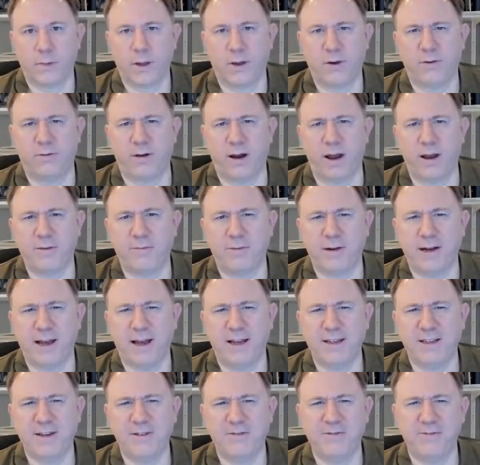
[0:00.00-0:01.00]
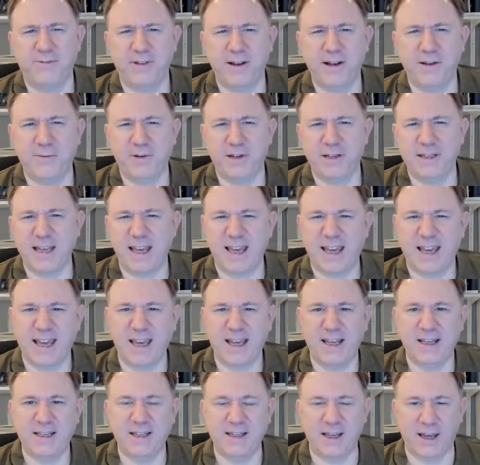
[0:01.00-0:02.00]
Alright, well, I don't really want to take a
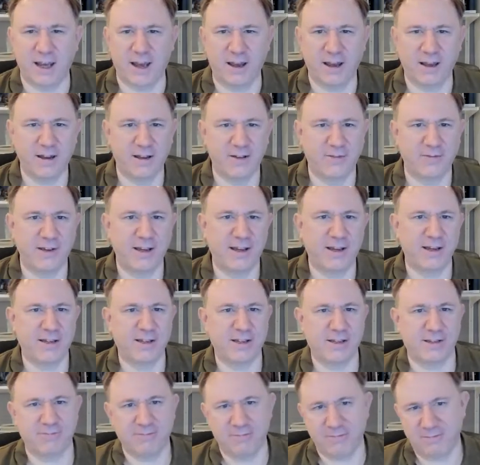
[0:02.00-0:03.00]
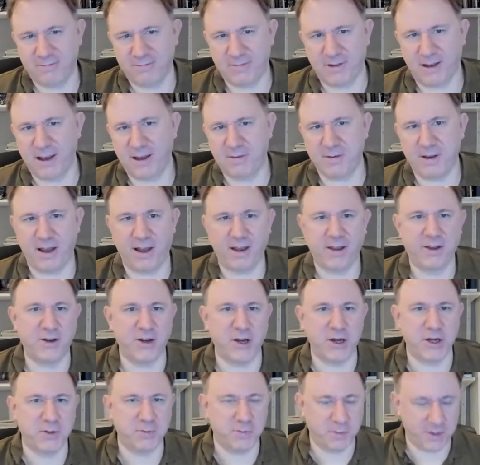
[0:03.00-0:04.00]
hint here, because, I mean, I
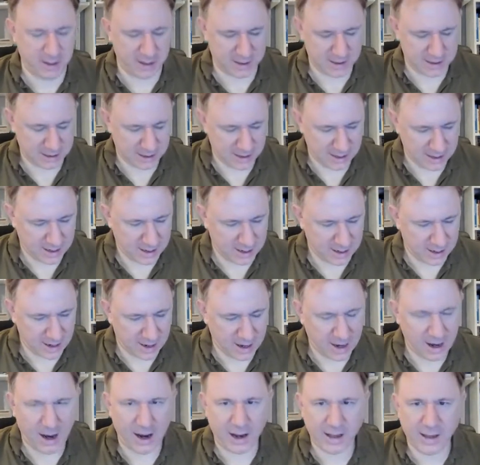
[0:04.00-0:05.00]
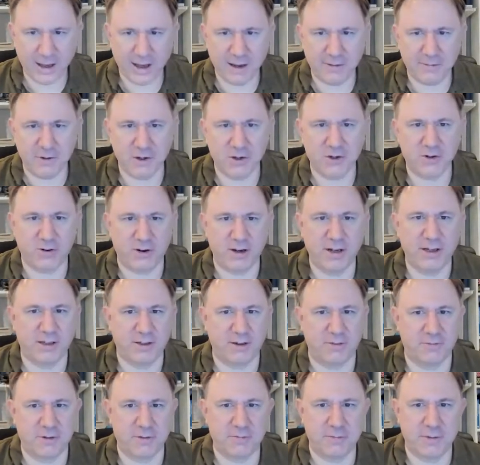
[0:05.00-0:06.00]
could, but I think I want to try and
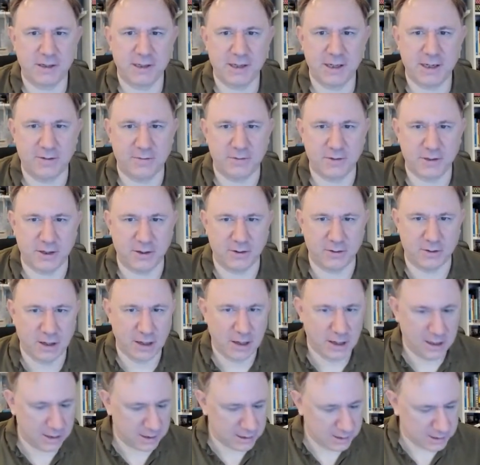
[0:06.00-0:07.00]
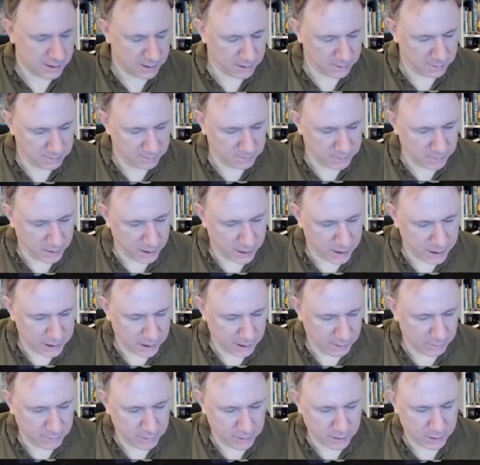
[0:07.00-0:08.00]
solve this myself still. So, I
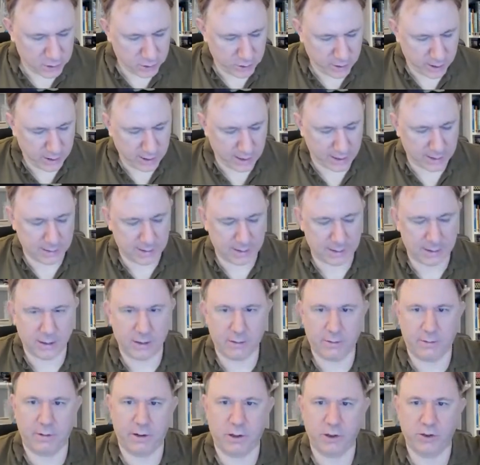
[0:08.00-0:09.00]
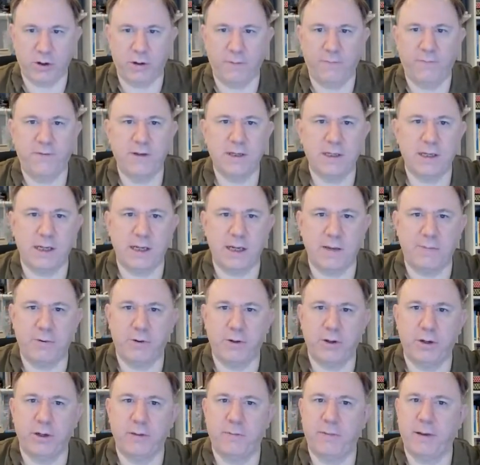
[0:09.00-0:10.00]
think what I'll try next is I'll try physically
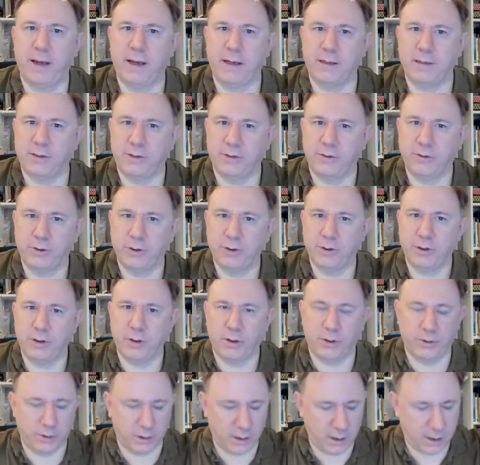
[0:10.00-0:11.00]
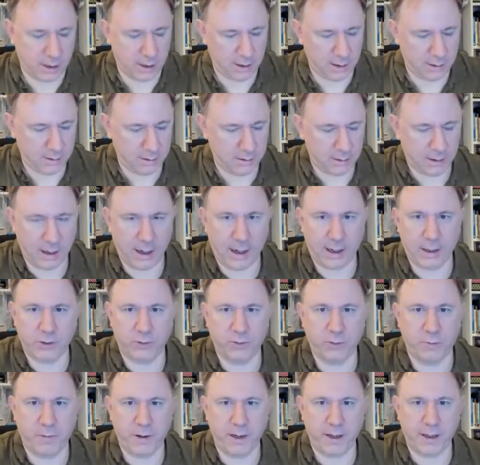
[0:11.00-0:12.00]
putting the pegs on the
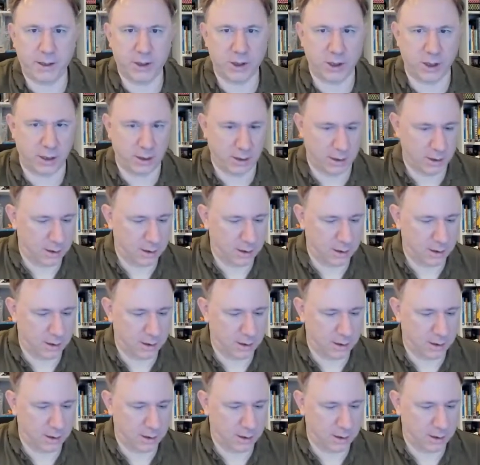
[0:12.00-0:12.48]
actual picture.